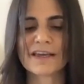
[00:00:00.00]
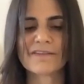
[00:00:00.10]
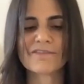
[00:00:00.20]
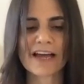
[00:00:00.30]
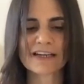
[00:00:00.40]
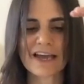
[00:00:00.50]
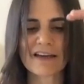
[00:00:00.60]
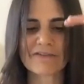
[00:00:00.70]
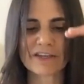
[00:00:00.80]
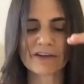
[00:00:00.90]
In fact,
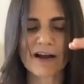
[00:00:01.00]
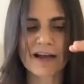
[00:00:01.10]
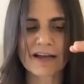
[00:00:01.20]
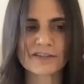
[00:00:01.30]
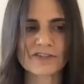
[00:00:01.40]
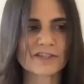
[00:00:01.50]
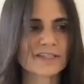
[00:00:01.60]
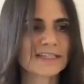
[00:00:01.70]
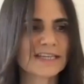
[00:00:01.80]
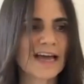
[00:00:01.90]
having your eyes
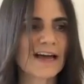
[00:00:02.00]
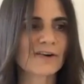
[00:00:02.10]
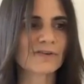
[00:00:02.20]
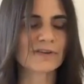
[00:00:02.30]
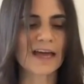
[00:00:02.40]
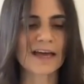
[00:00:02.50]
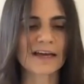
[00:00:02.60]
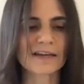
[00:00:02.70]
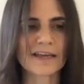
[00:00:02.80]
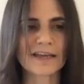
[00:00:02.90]
just down
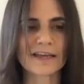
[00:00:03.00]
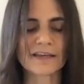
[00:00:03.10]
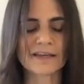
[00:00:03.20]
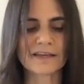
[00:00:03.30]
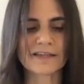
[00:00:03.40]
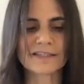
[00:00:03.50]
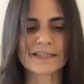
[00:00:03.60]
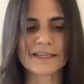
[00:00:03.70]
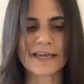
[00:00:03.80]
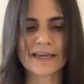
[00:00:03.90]
at a
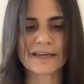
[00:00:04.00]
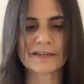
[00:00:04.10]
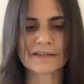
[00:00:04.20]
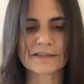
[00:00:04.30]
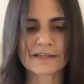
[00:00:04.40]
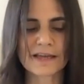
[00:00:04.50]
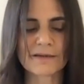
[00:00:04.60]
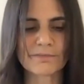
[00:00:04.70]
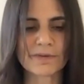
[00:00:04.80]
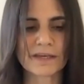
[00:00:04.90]
easy gaze
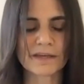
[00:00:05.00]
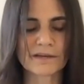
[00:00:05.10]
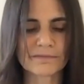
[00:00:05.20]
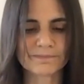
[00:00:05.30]
can be